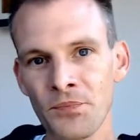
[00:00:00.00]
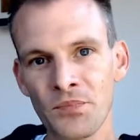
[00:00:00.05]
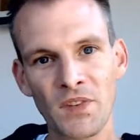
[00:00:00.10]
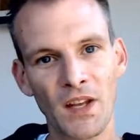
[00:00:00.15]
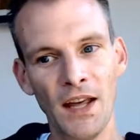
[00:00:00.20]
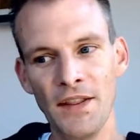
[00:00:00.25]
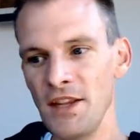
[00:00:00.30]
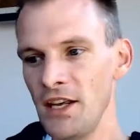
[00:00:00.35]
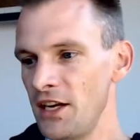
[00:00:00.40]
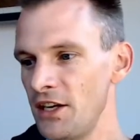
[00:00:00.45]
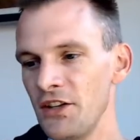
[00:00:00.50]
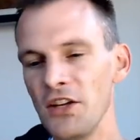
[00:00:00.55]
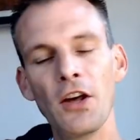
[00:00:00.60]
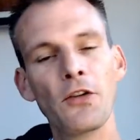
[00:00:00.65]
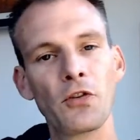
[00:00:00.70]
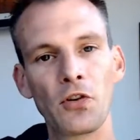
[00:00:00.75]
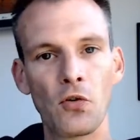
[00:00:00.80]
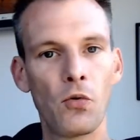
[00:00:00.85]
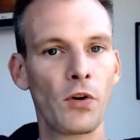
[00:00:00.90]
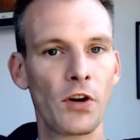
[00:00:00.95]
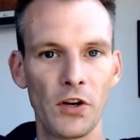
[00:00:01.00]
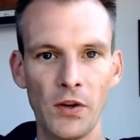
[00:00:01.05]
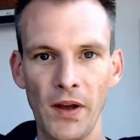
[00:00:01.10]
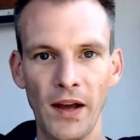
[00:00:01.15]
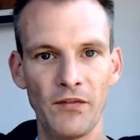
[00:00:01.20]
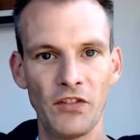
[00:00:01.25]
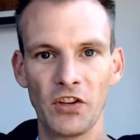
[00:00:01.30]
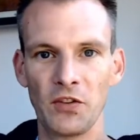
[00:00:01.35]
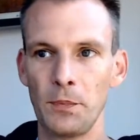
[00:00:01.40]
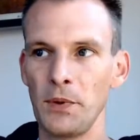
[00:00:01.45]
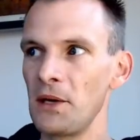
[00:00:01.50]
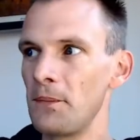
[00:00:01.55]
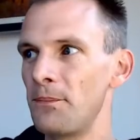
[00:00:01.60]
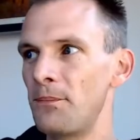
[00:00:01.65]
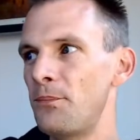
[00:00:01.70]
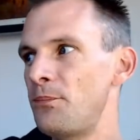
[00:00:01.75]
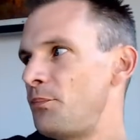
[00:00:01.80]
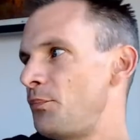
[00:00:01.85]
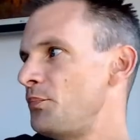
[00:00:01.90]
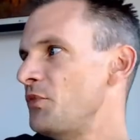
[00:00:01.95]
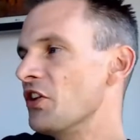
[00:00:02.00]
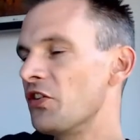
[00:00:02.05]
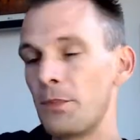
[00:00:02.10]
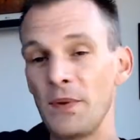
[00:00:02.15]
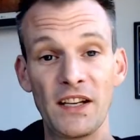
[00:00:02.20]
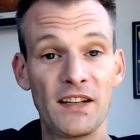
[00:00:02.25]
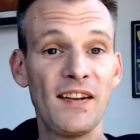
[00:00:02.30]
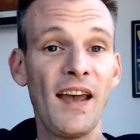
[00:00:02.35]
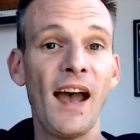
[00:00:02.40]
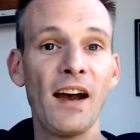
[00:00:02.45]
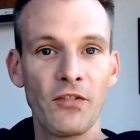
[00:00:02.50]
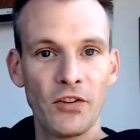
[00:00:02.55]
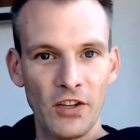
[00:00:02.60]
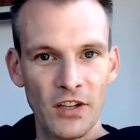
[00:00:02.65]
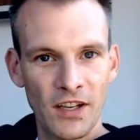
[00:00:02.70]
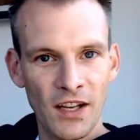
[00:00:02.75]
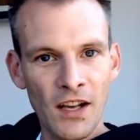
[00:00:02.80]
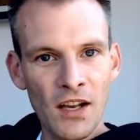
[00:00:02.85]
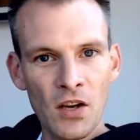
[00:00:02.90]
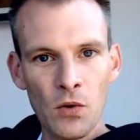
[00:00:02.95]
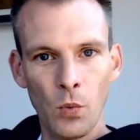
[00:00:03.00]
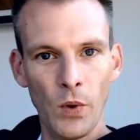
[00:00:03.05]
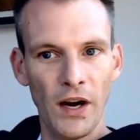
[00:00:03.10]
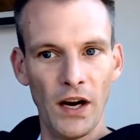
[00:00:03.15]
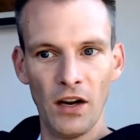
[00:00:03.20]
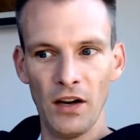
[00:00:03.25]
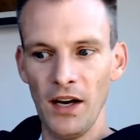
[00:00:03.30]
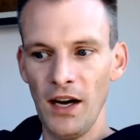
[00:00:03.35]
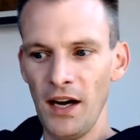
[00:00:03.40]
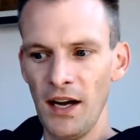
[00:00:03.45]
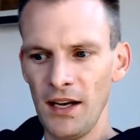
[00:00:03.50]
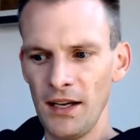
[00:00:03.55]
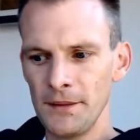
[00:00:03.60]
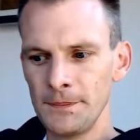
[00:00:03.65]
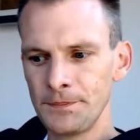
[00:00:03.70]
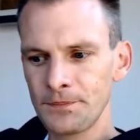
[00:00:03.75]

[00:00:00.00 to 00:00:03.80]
and then in the other corner you have this big this big tavern where uh,